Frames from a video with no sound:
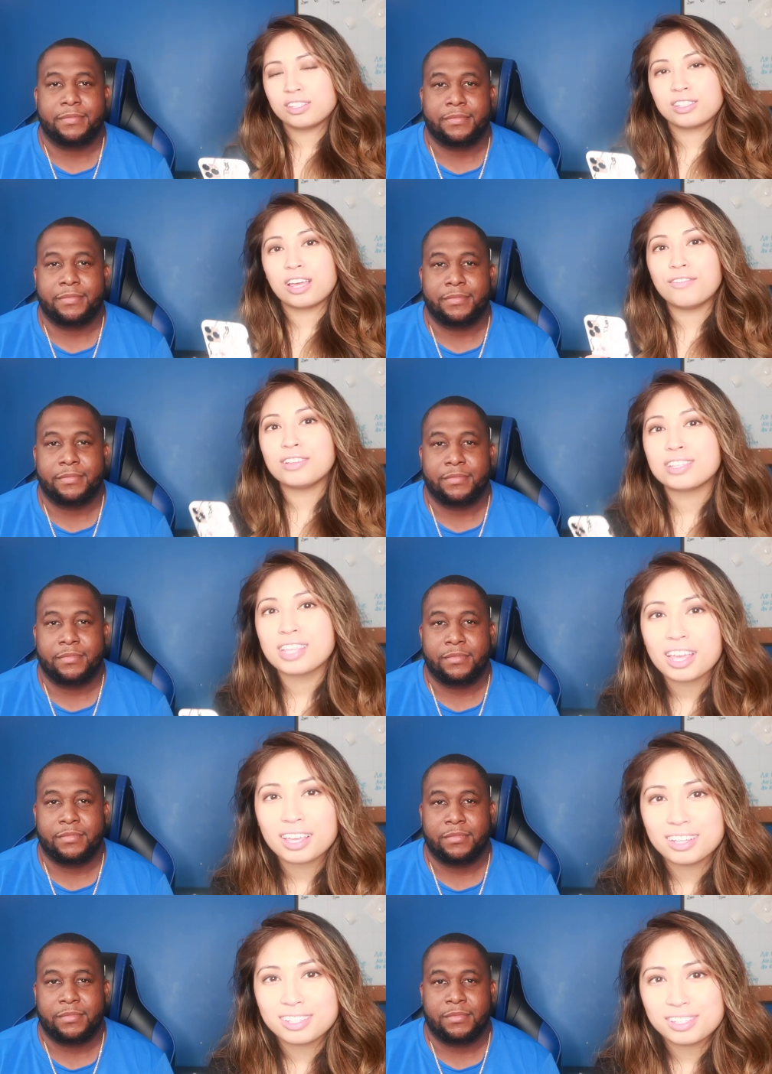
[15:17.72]
Speaker 1: Seven
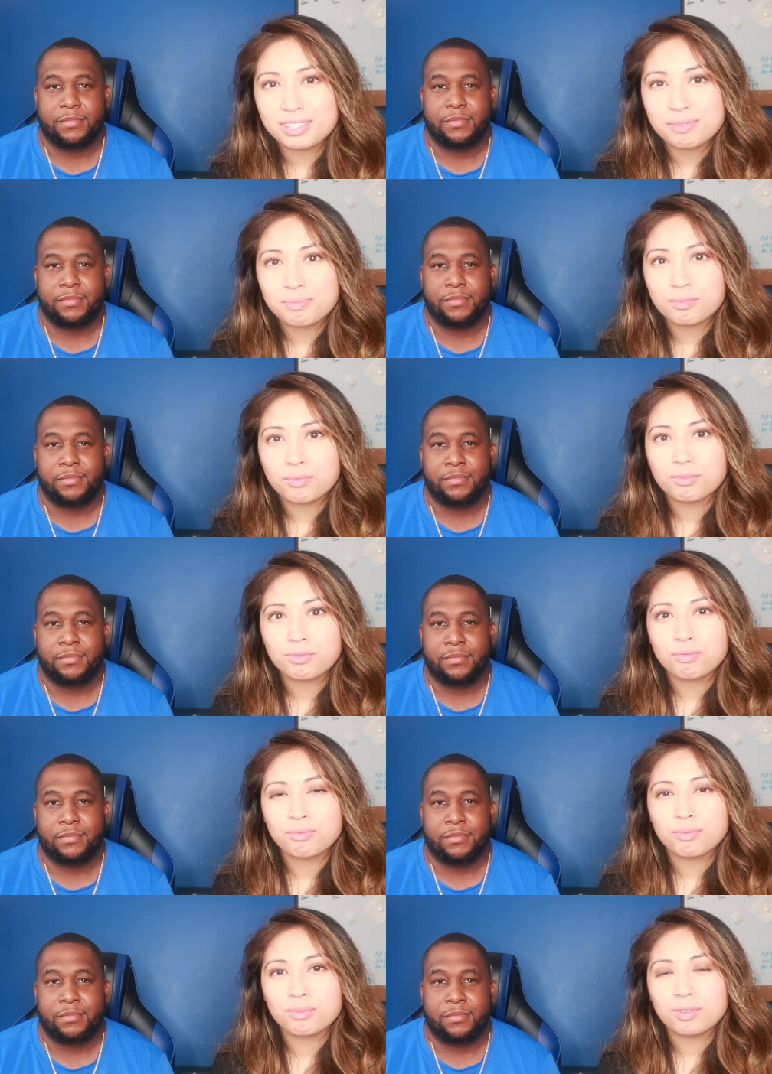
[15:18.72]
seconds.
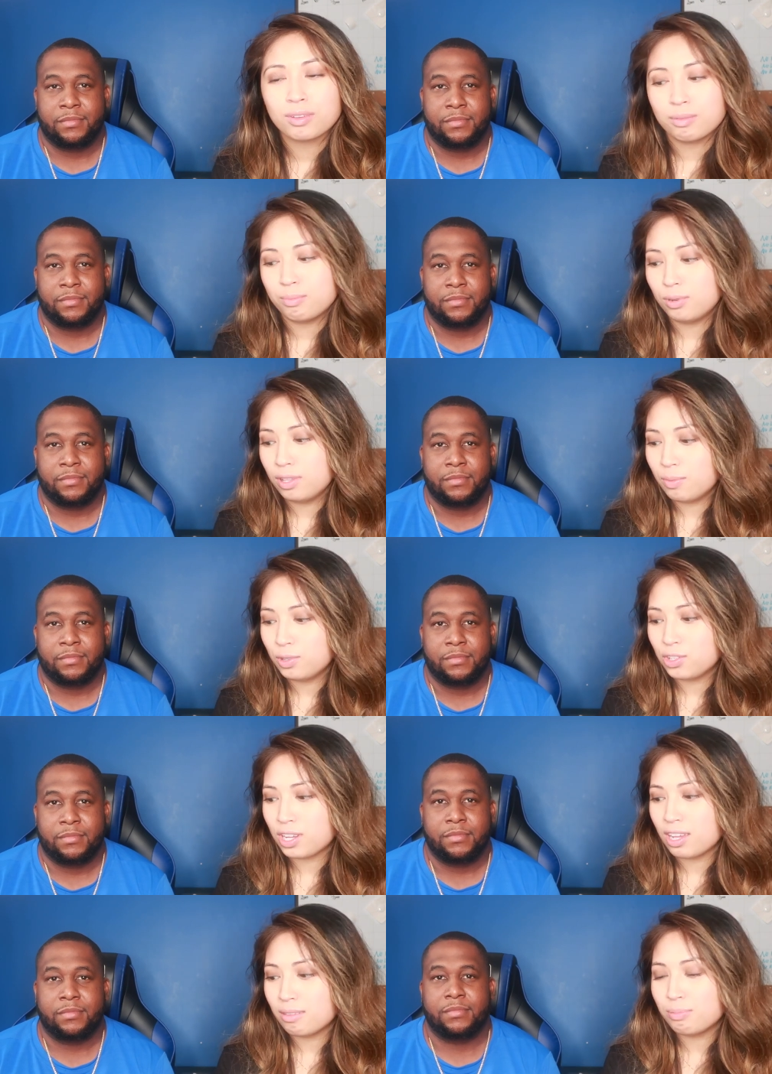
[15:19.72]
Pull up
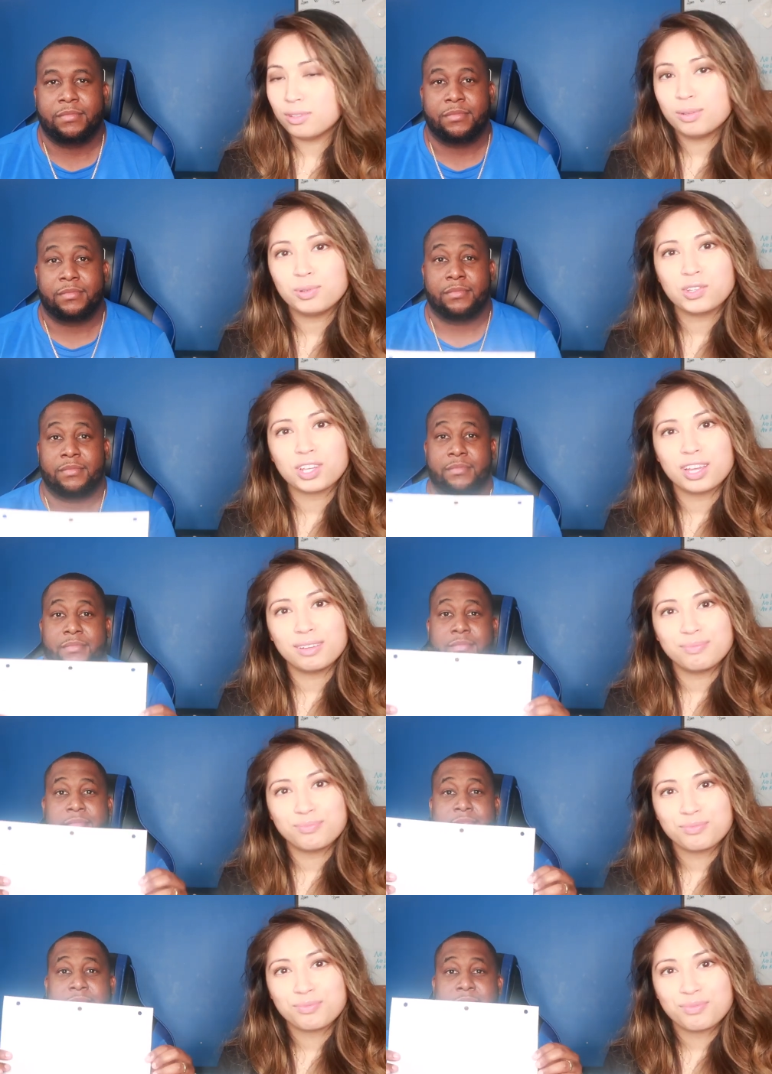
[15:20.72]
what you got. Pull up what you got.